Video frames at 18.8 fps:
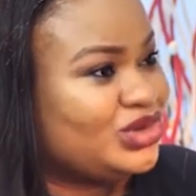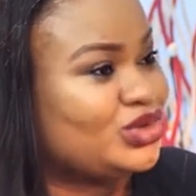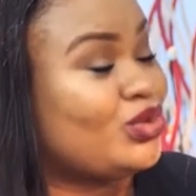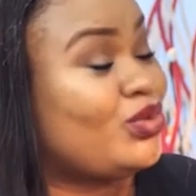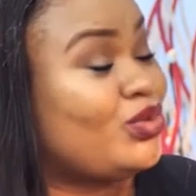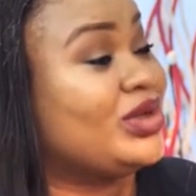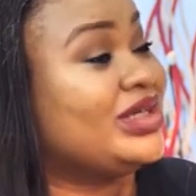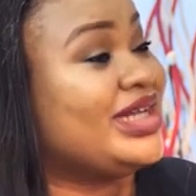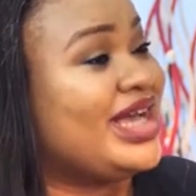to
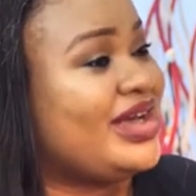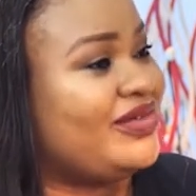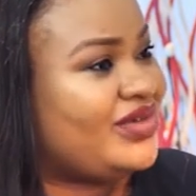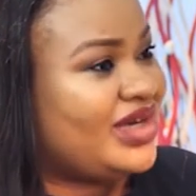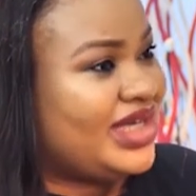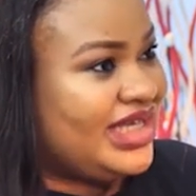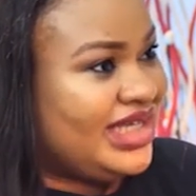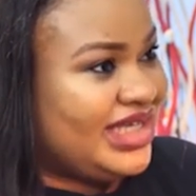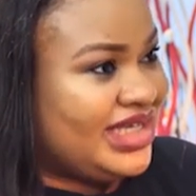
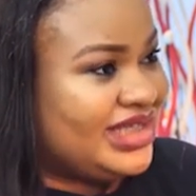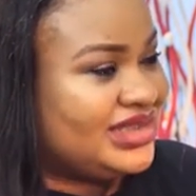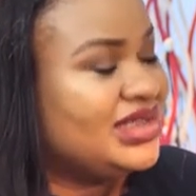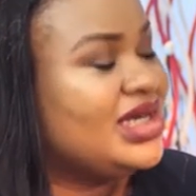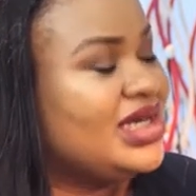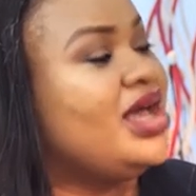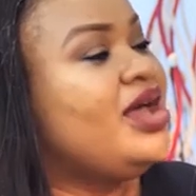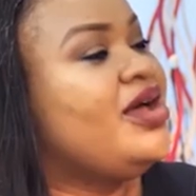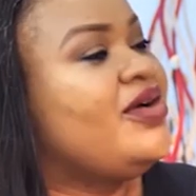whatever he is,
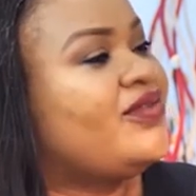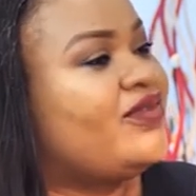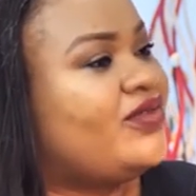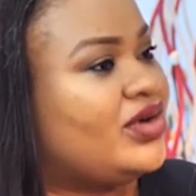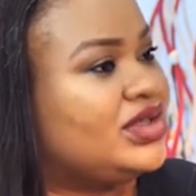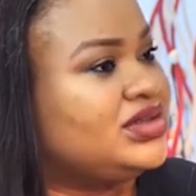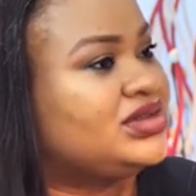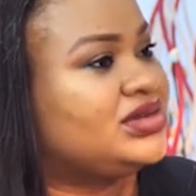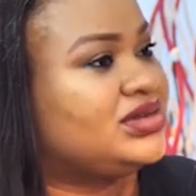
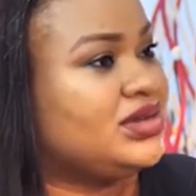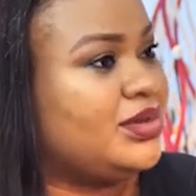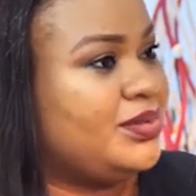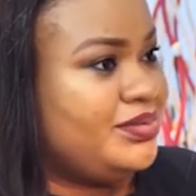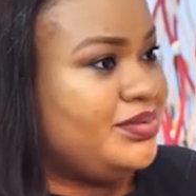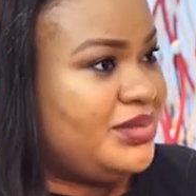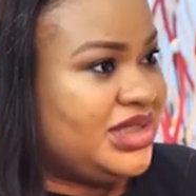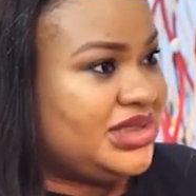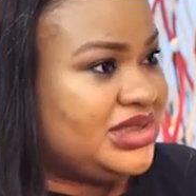first
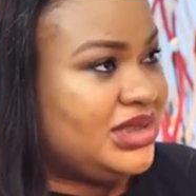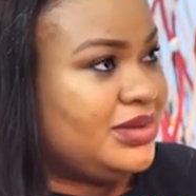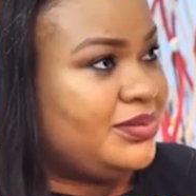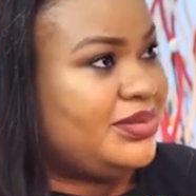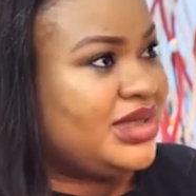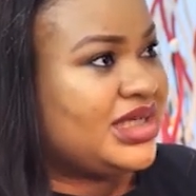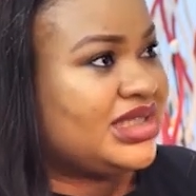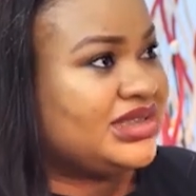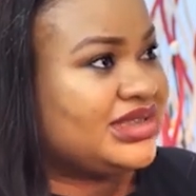submit.
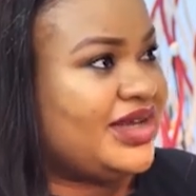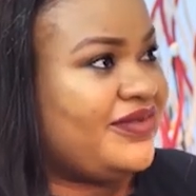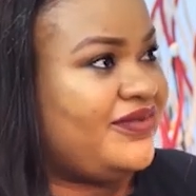Because I